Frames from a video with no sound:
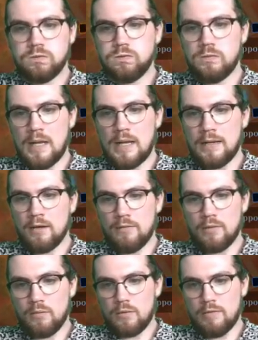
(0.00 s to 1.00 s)
I'll lead off
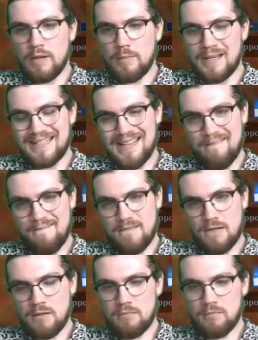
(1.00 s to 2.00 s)
with a 1 red myself.
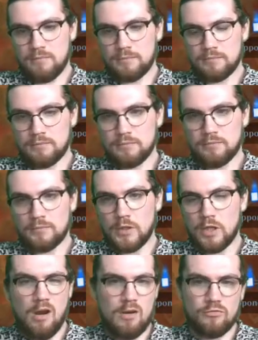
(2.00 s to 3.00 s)
The
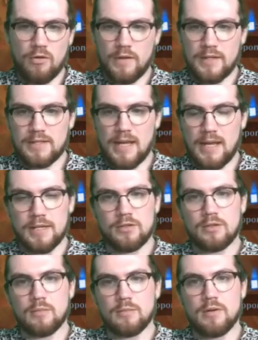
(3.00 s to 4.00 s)
card draw on this deck is
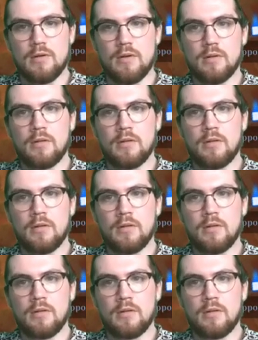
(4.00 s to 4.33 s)
just absurd.